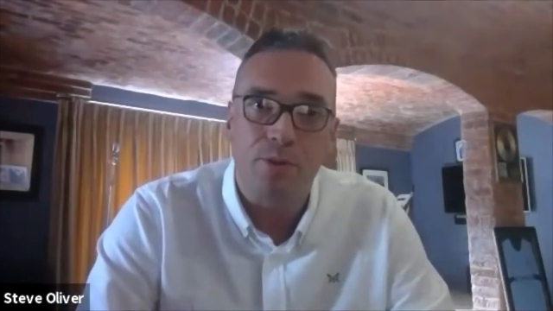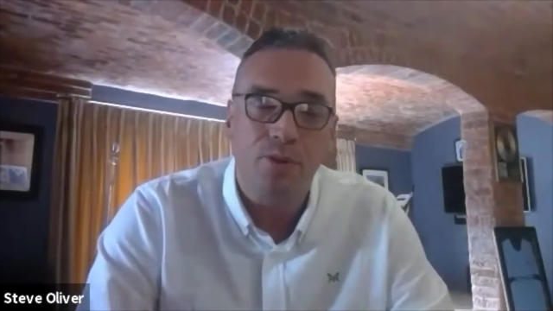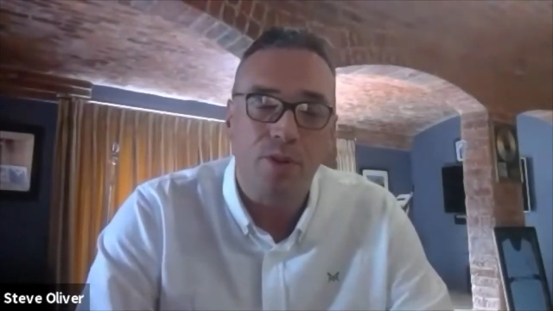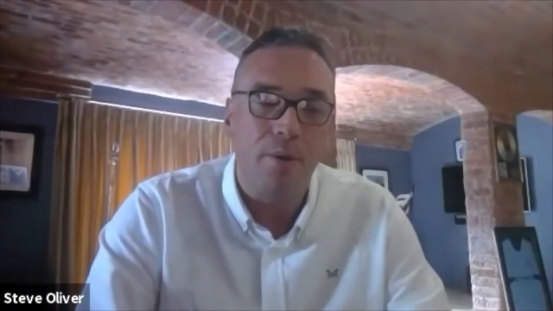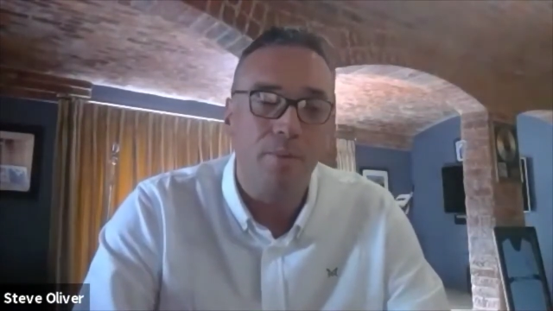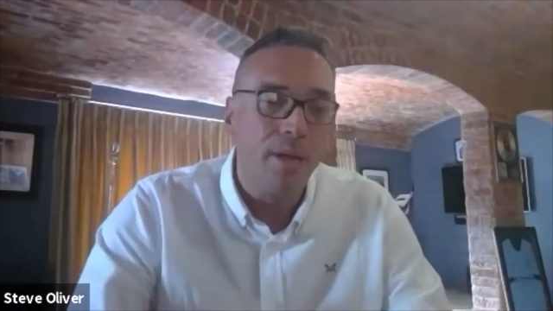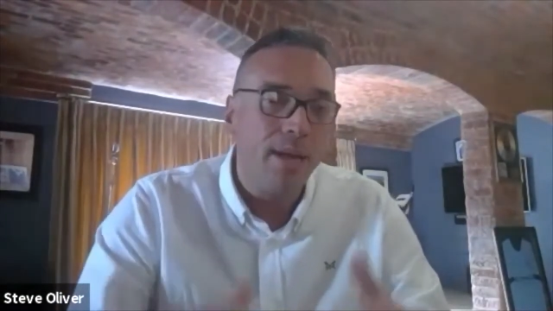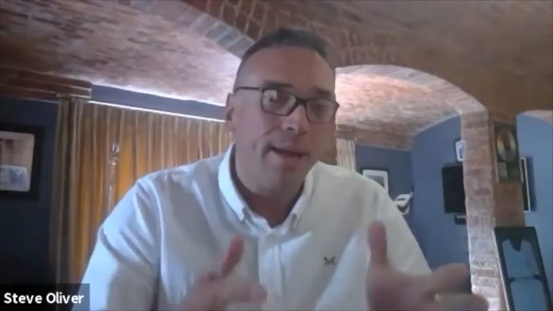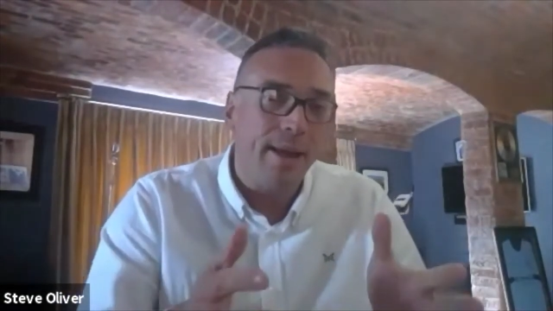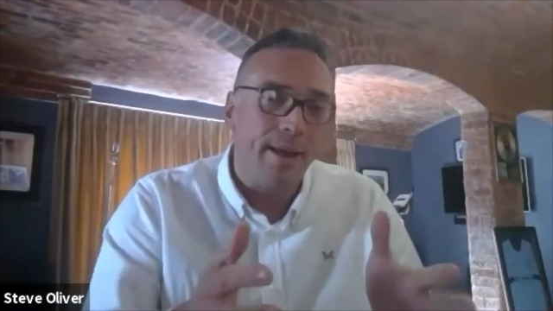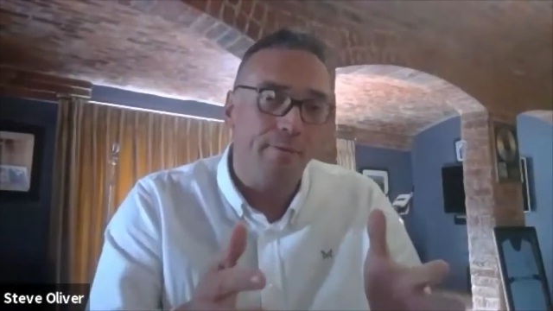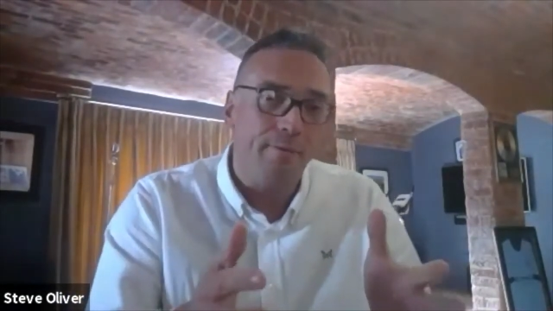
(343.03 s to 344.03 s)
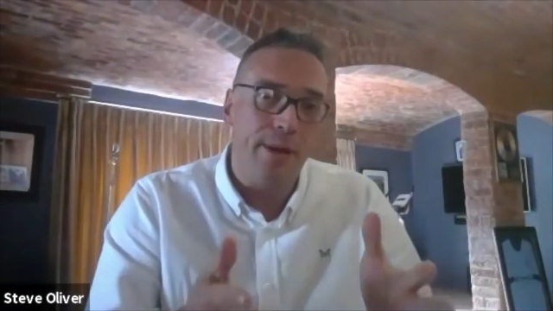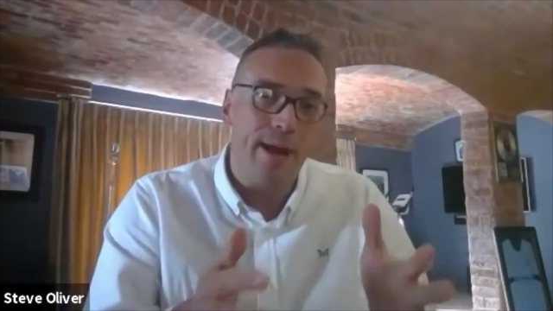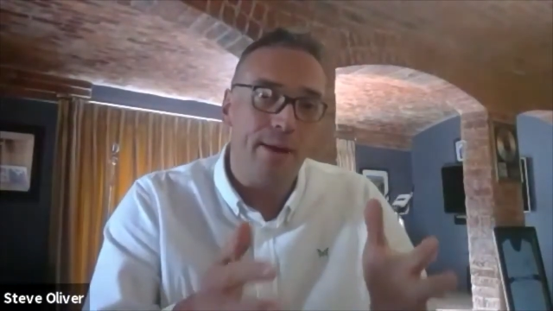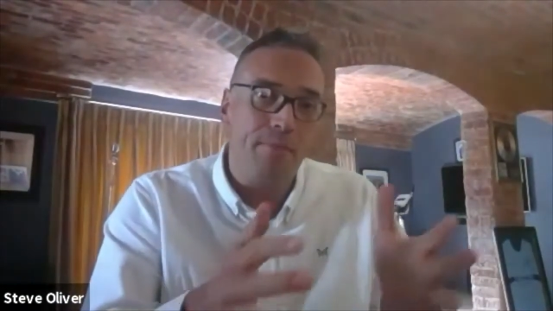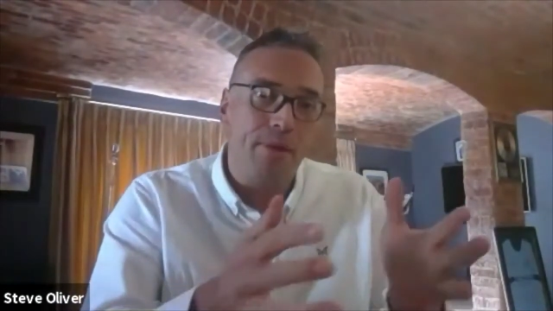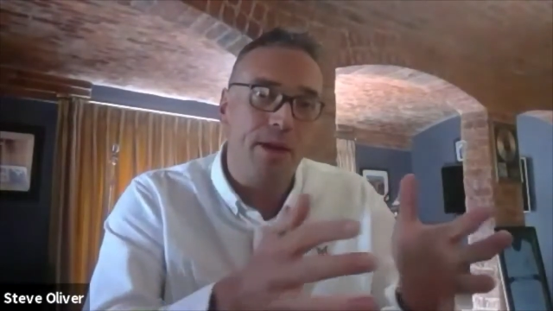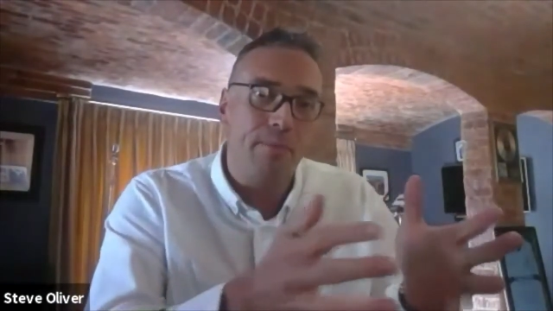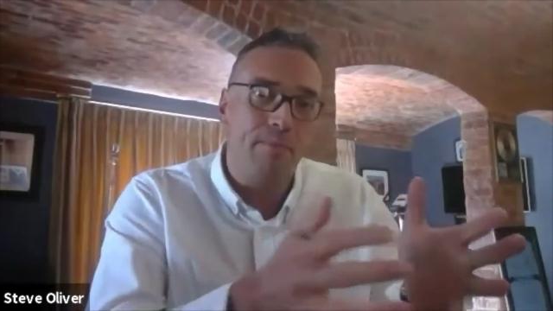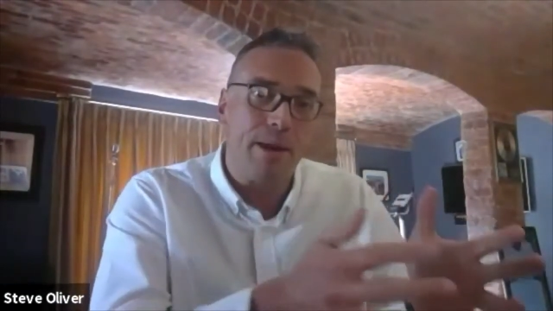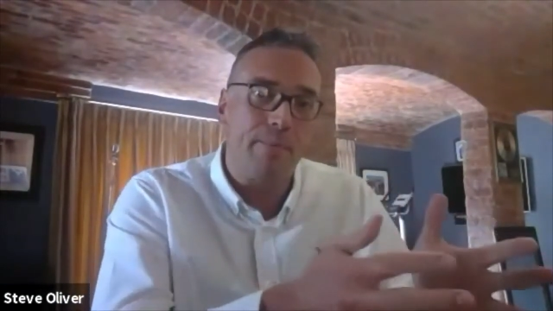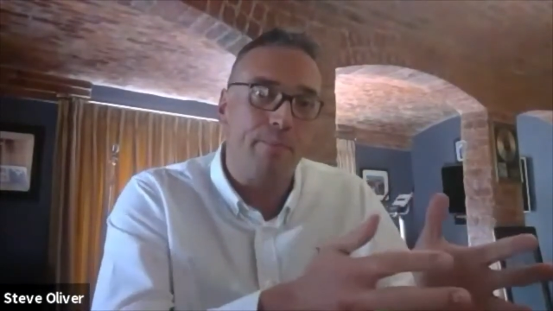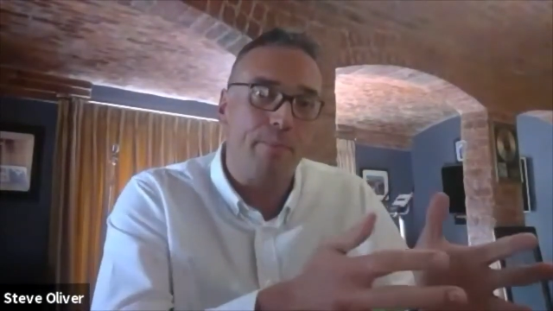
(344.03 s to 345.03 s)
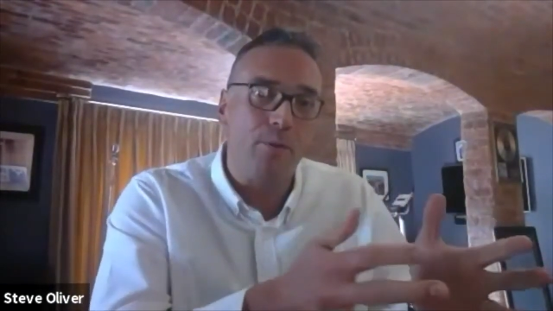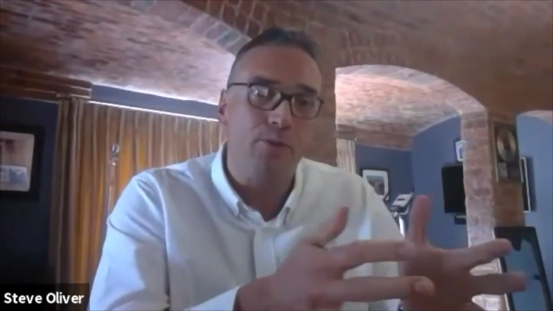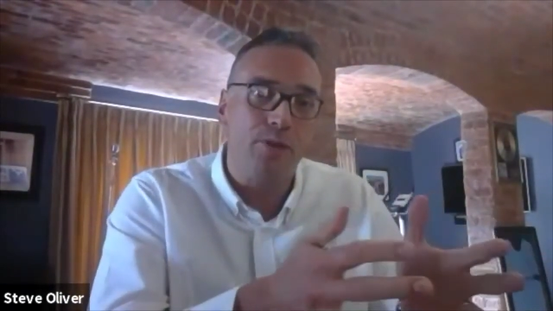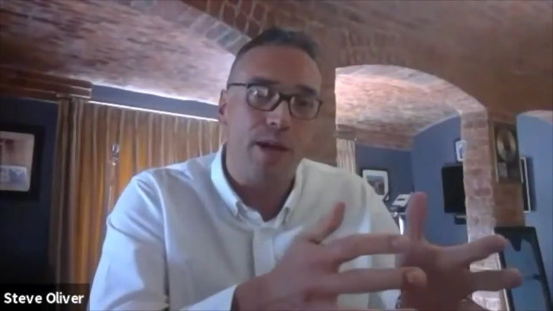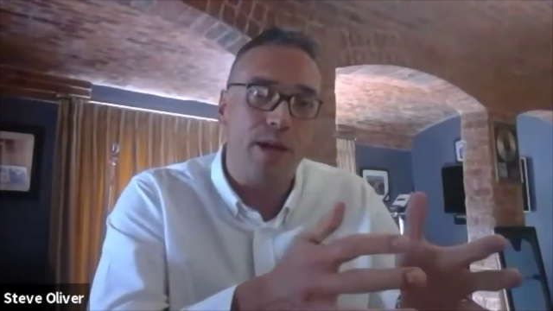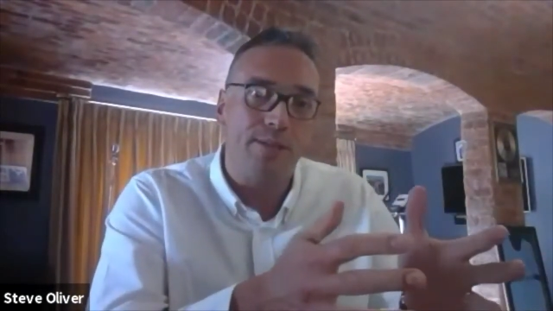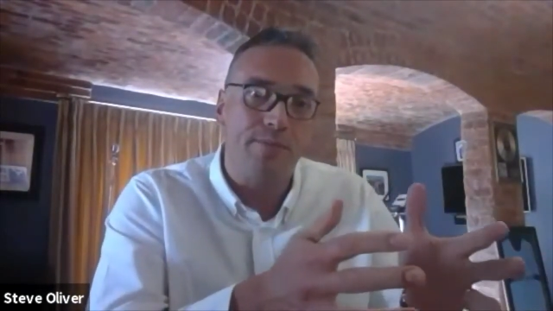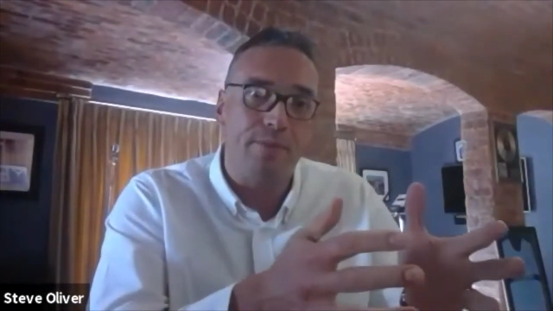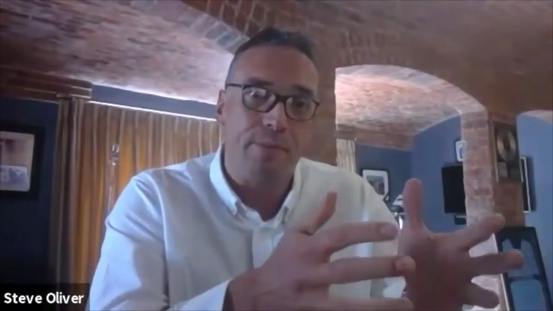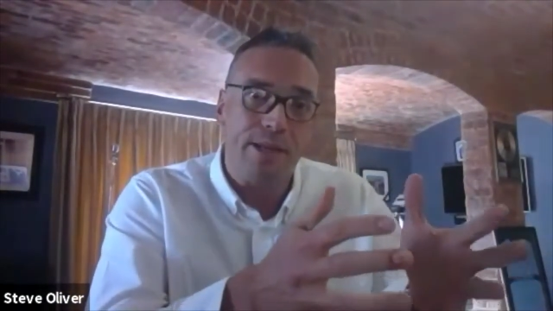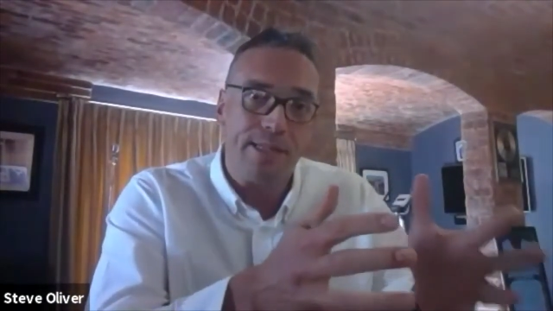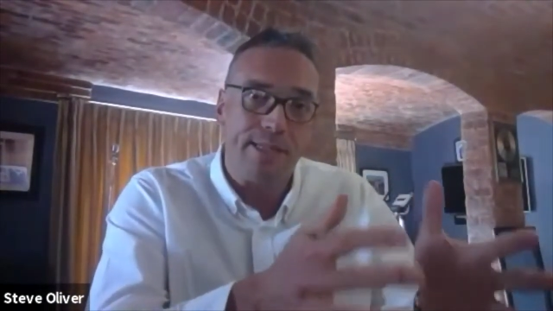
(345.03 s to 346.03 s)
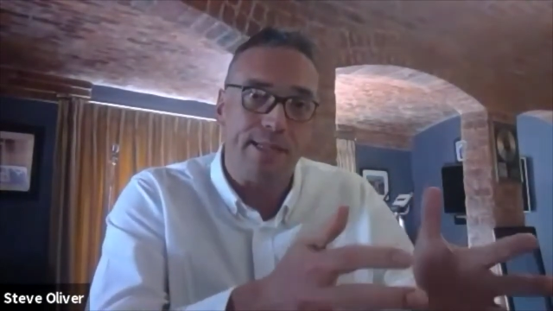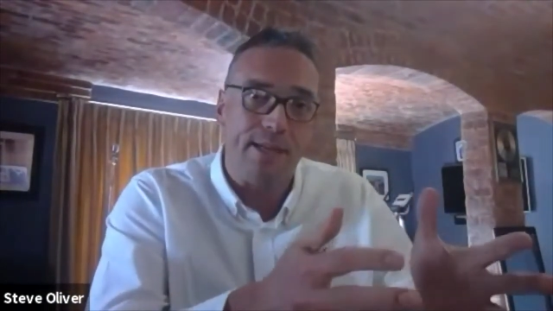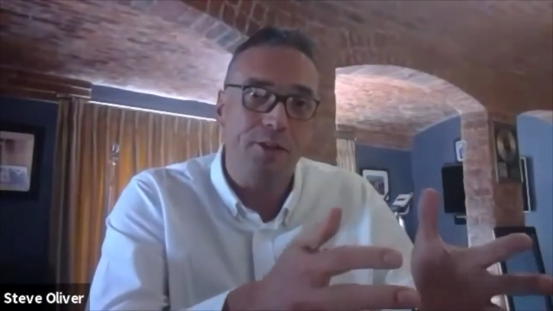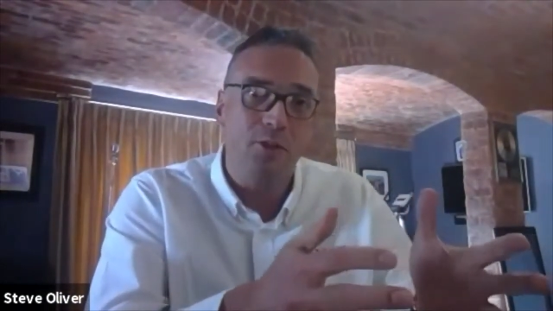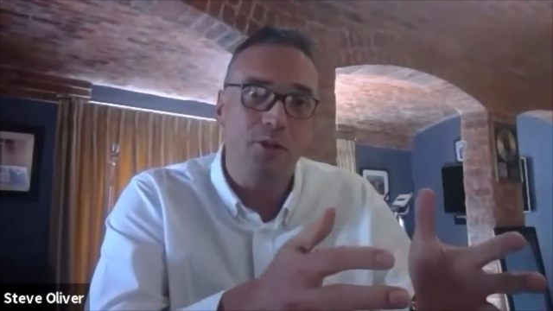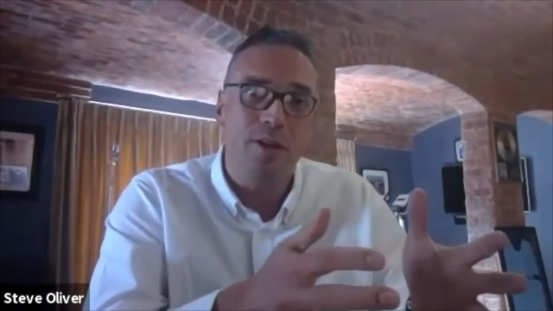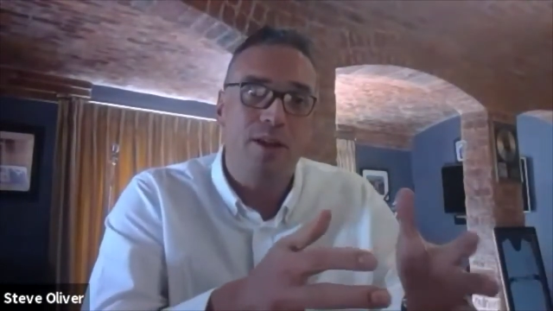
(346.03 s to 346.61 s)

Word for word: So if we now think about both sides of the business,